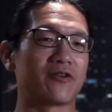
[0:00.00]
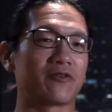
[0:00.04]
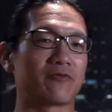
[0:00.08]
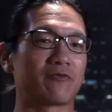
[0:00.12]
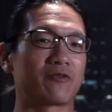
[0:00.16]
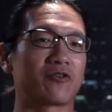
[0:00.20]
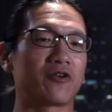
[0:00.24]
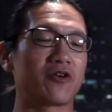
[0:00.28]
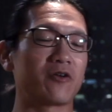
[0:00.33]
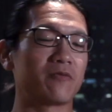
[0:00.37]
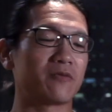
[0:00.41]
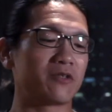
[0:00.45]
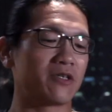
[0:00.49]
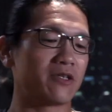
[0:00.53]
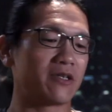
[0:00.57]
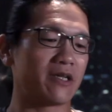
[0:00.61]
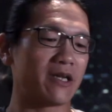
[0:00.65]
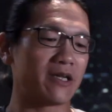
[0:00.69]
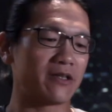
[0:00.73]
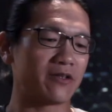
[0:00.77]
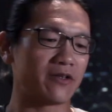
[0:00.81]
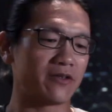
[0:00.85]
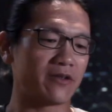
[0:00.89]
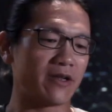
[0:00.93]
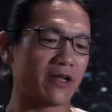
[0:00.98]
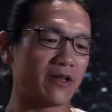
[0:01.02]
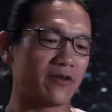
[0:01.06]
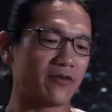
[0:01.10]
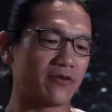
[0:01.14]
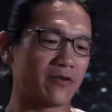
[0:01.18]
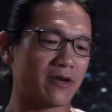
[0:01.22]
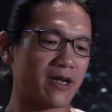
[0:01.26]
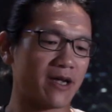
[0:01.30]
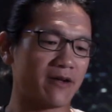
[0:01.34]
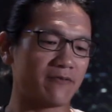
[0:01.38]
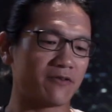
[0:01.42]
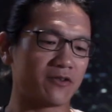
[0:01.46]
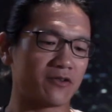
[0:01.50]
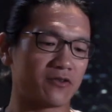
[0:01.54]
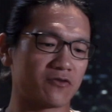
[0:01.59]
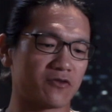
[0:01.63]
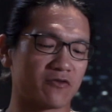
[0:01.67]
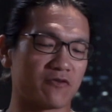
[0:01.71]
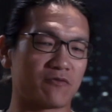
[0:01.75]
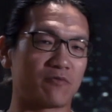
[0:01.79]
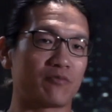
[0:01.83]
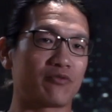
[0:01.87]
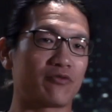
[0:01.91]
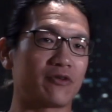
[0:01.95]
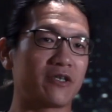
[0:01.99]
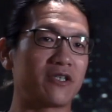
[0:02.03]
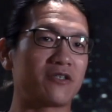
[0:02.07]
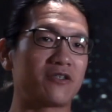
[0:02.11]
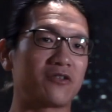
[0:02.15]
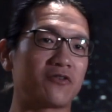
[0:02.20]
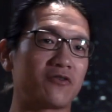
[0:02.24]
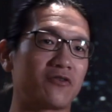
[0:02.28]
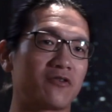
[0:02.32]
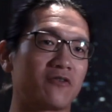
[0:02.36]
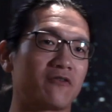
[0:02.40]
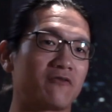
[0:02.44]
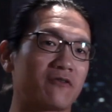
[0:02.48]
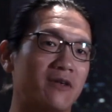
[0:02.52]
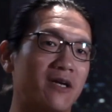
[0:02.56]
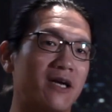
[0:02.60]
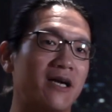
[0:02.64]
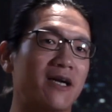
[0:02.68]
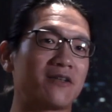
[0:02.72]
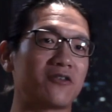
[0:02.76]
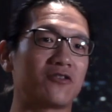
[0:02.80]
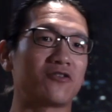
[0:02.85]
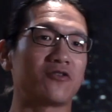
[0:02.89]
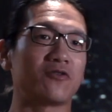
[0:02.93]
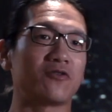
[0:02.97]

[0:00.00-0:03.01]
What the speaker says: know, terms, and you have this sort of priesthood of guys